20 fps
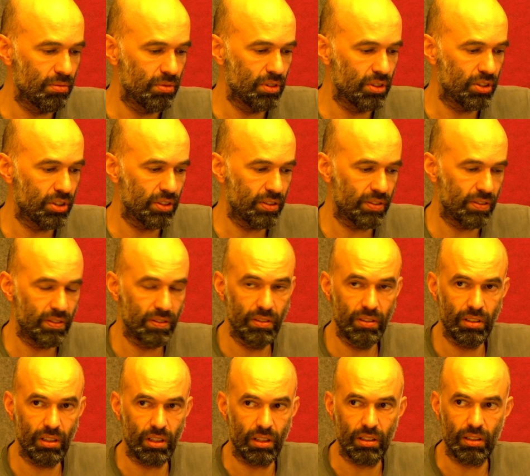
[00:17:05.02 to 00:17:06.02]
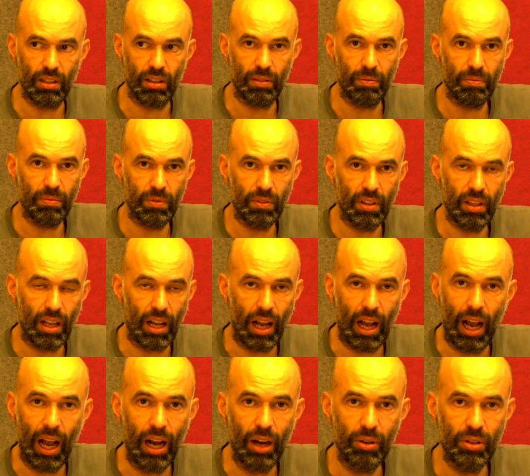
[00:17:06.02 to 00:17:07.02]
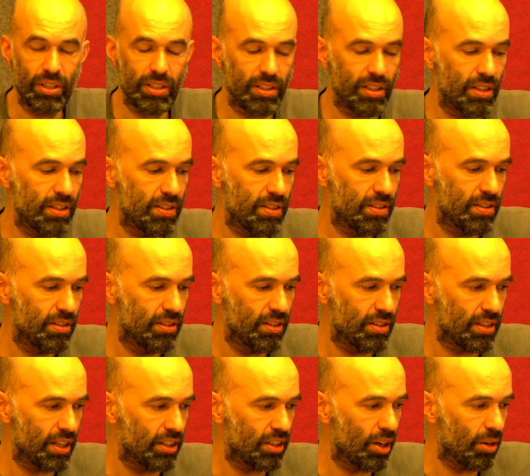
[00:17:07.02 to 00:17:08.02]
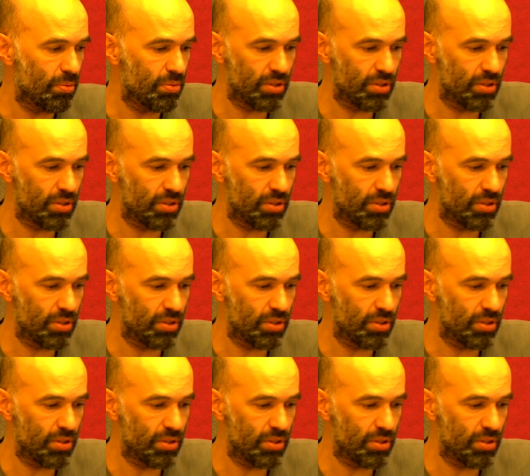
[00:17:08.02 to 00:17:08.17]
just how is this set up?